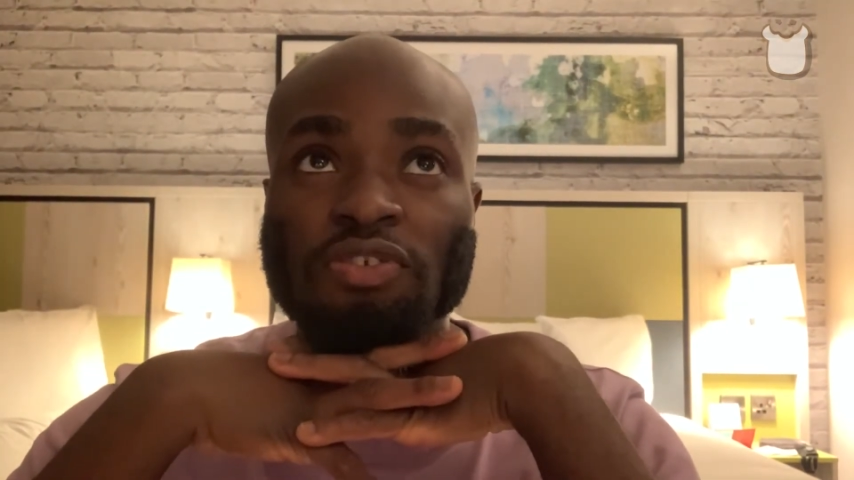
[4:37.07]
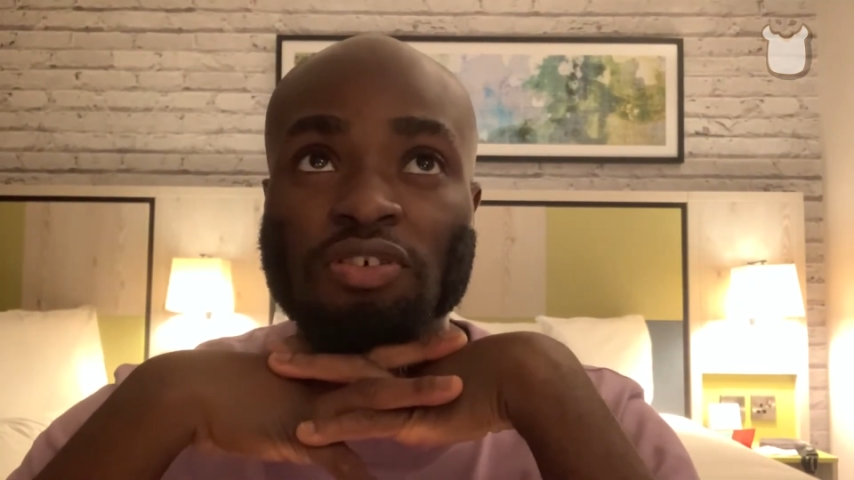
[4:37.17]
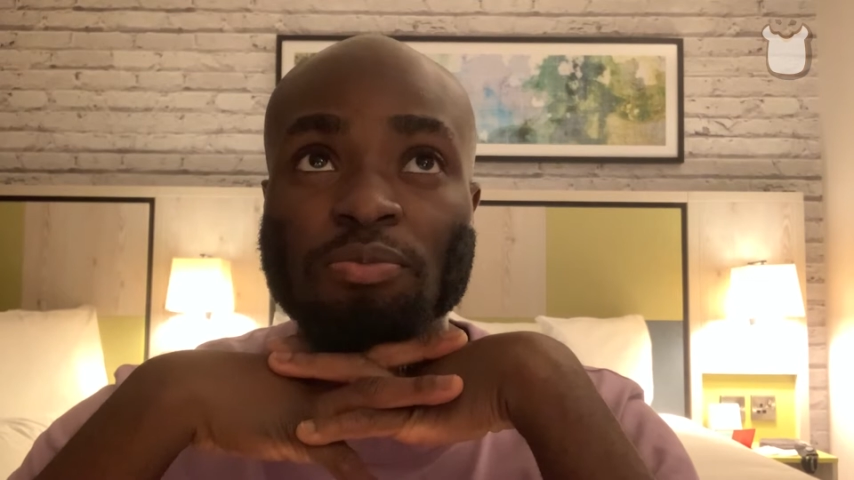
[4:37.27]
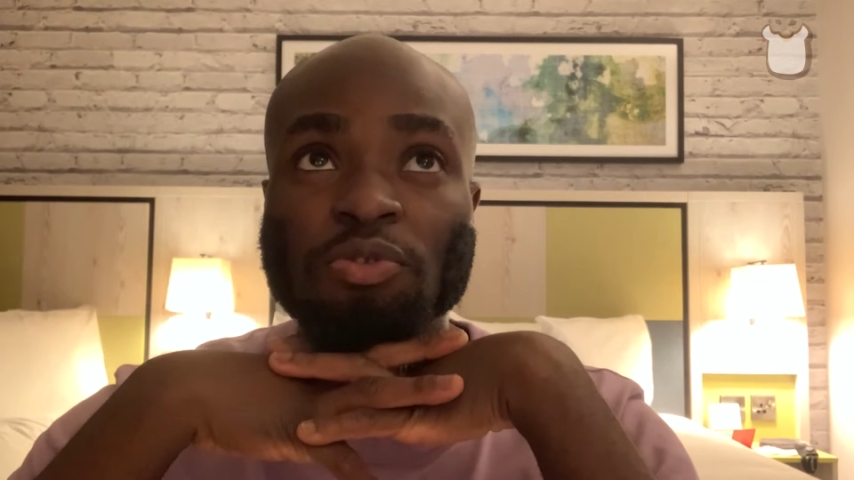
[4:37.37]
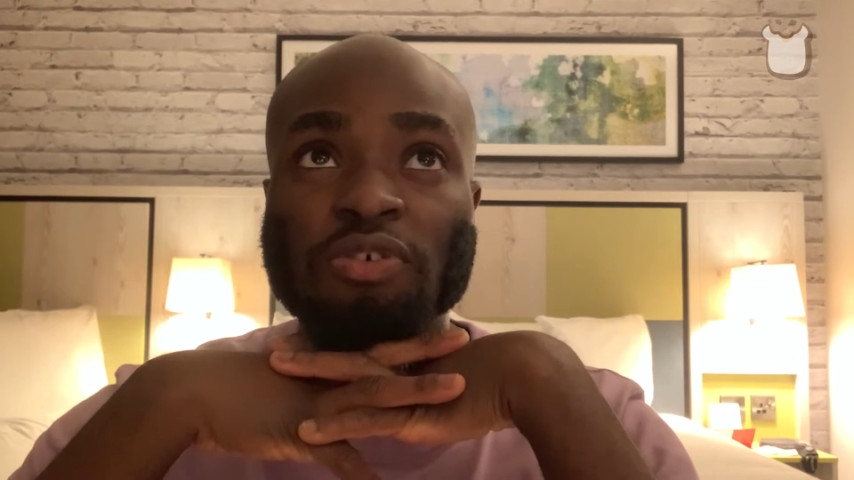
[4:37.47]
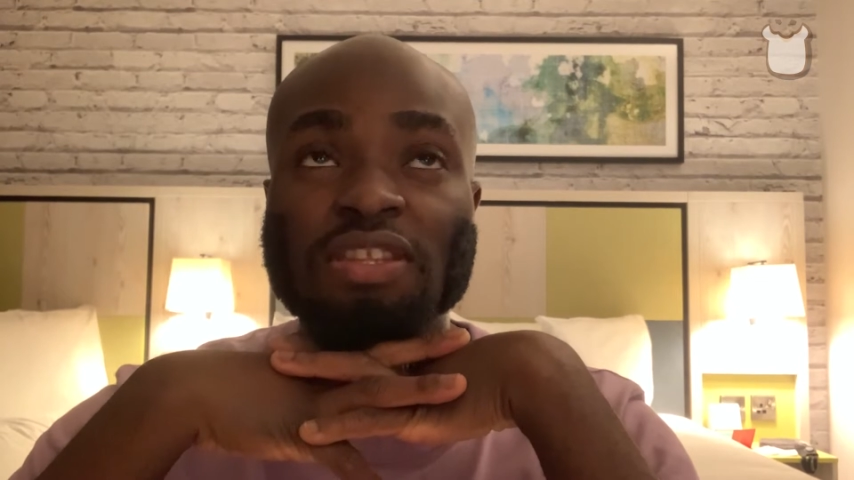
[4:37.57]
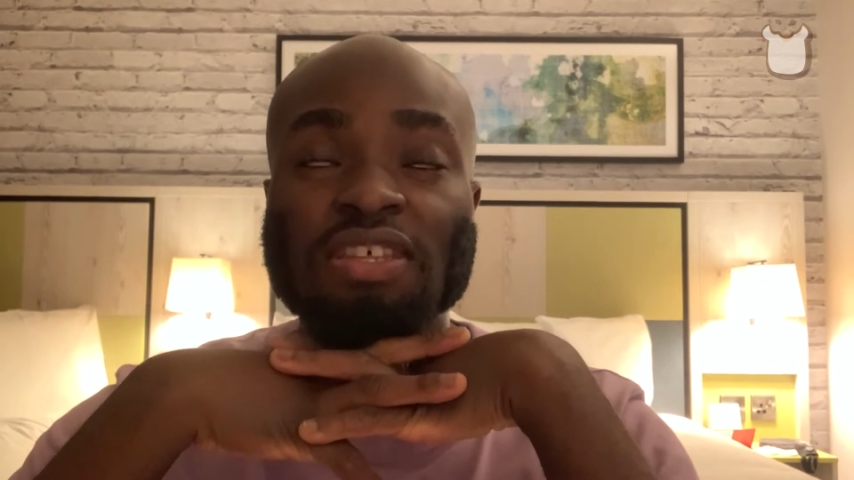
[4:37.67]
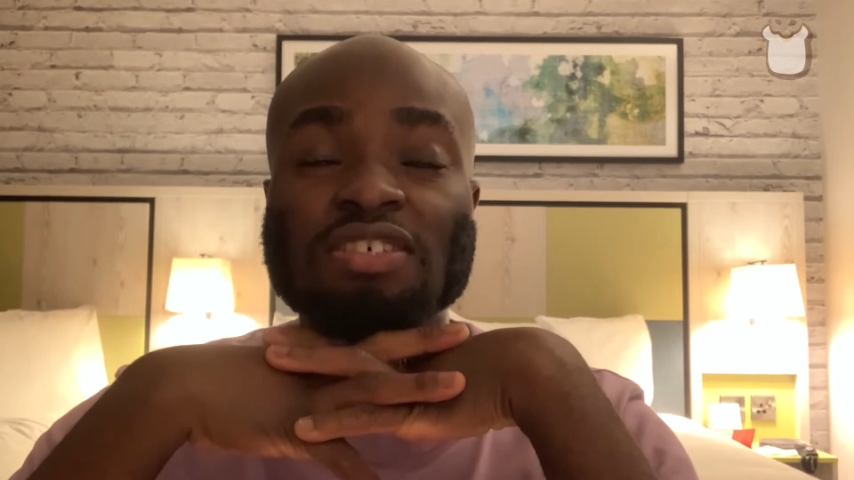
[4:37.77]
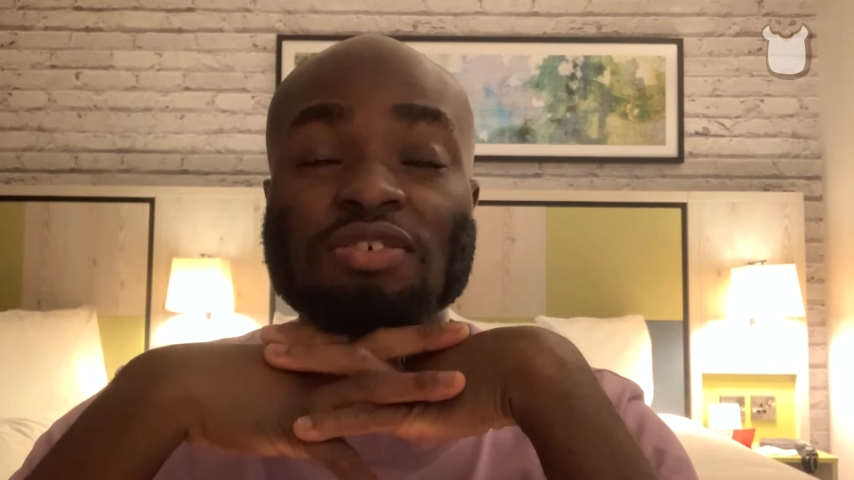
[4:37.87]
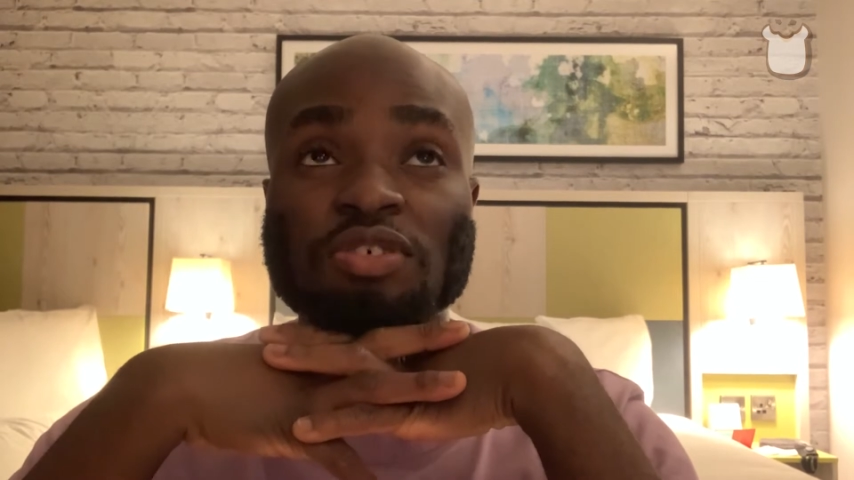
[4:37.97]
So I'm doing
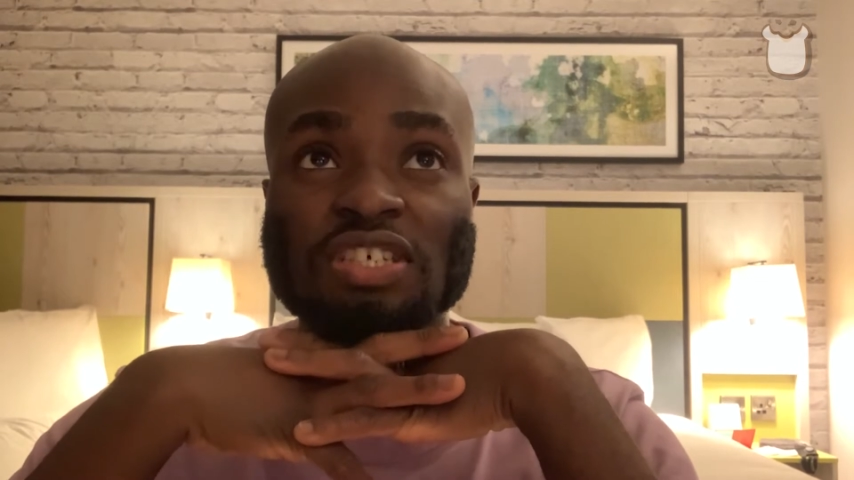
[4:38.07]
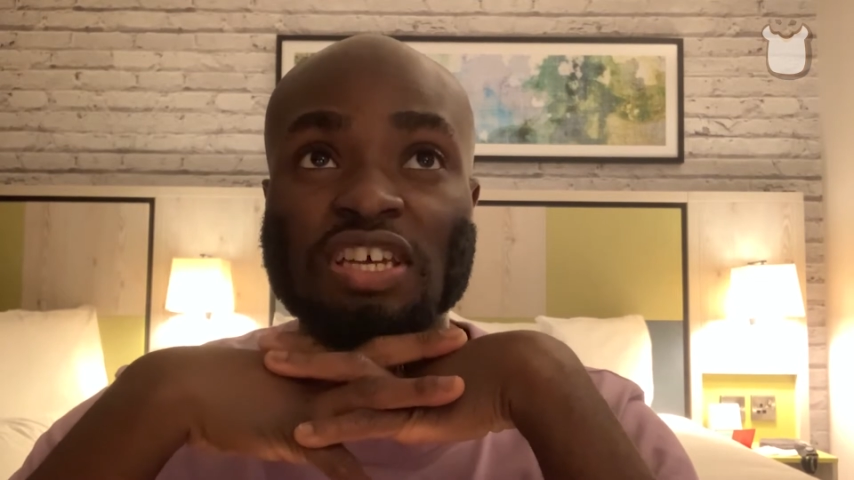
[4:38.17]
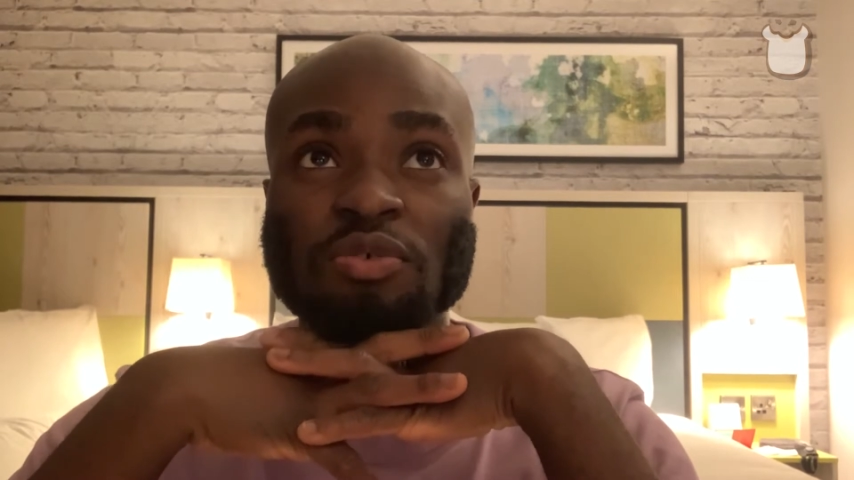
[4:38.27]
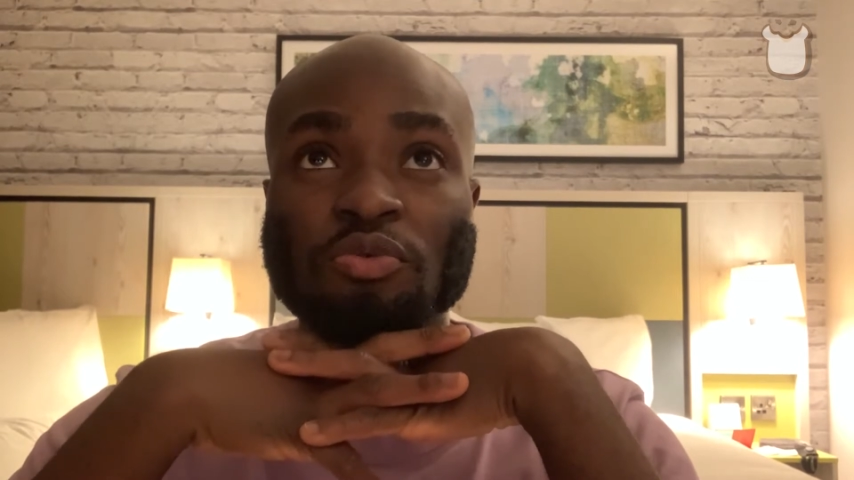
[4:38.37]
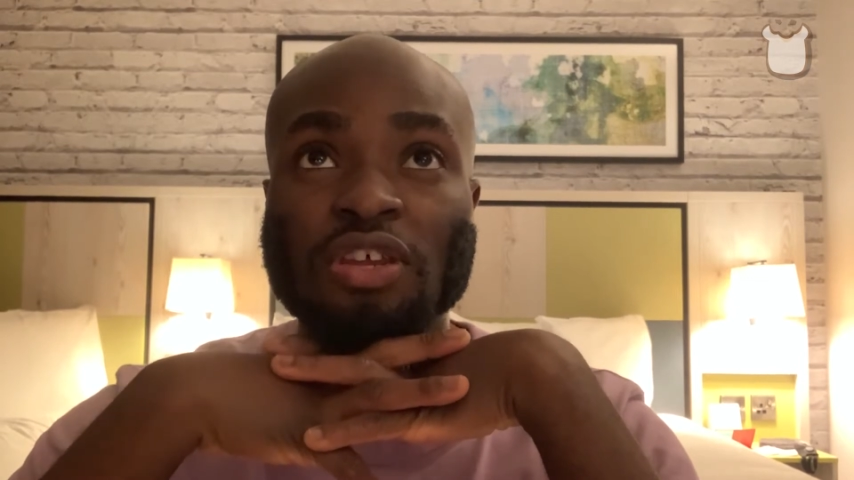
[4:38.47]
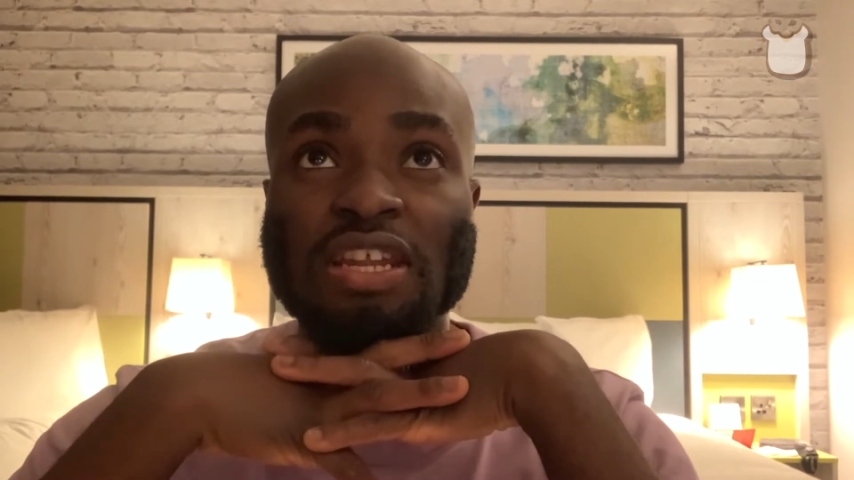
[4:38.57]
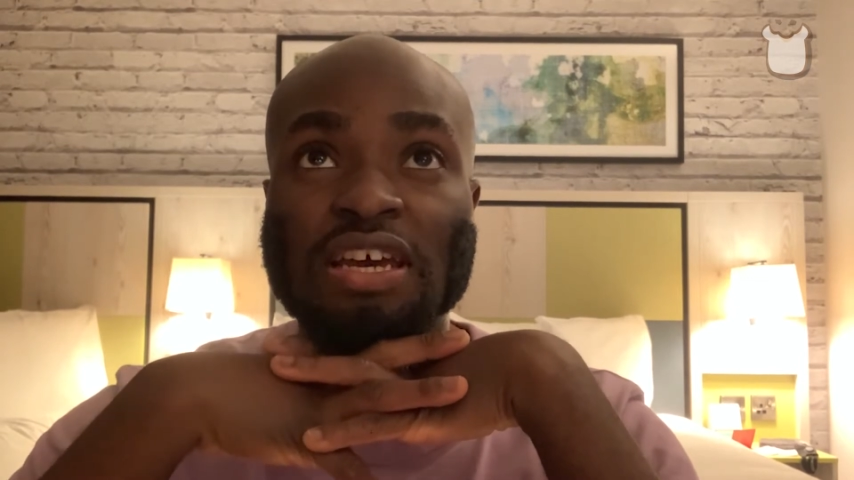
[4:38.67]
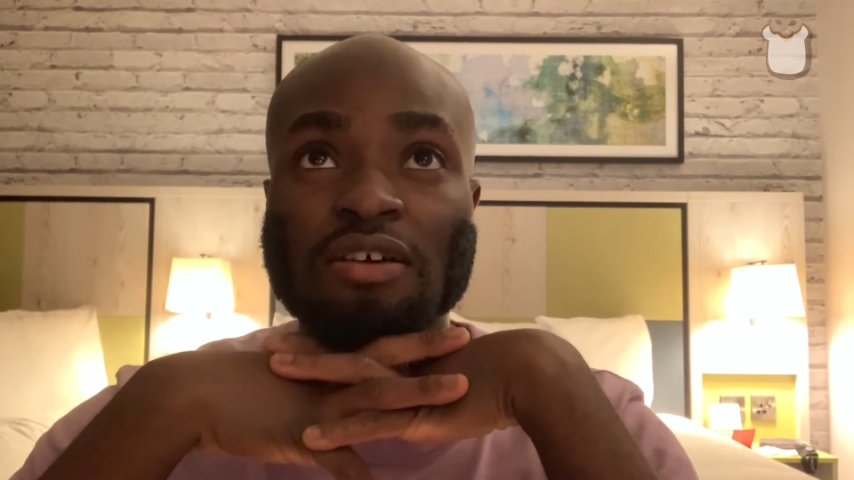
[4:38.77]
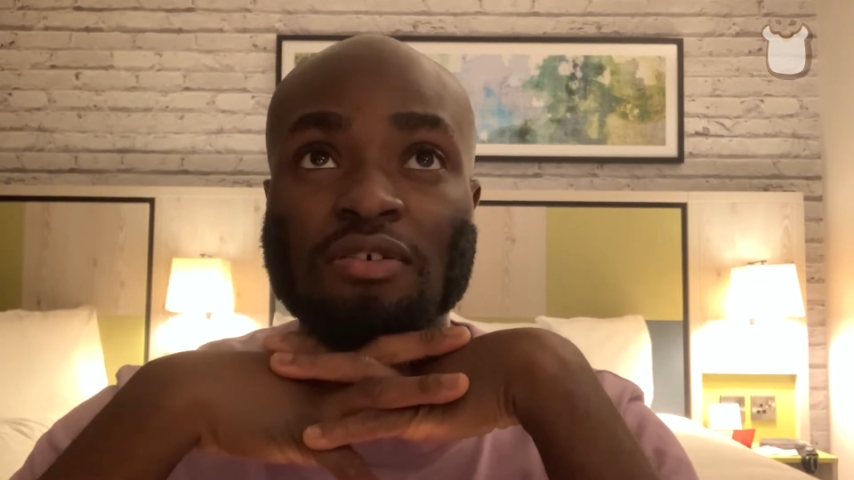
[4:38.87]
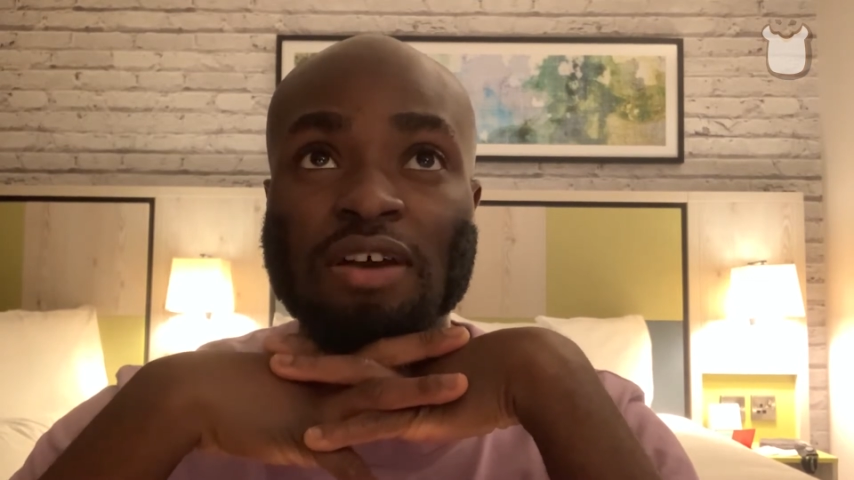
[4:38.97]
this, so it's January
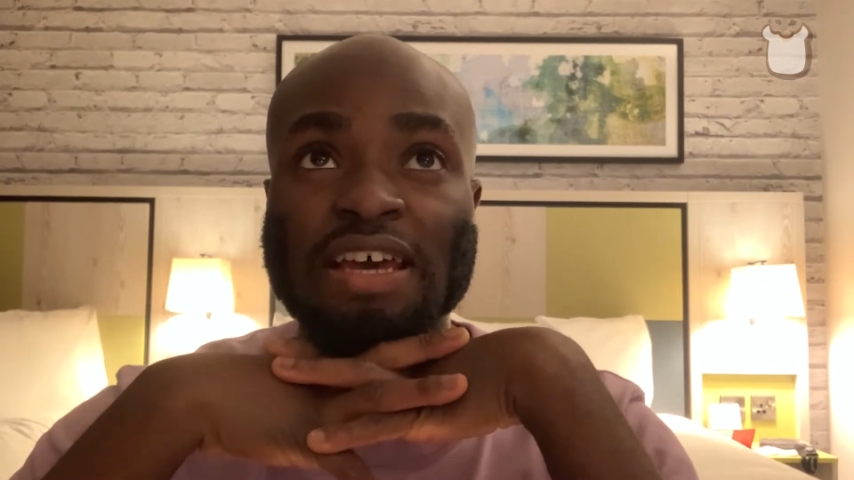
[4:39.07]
now,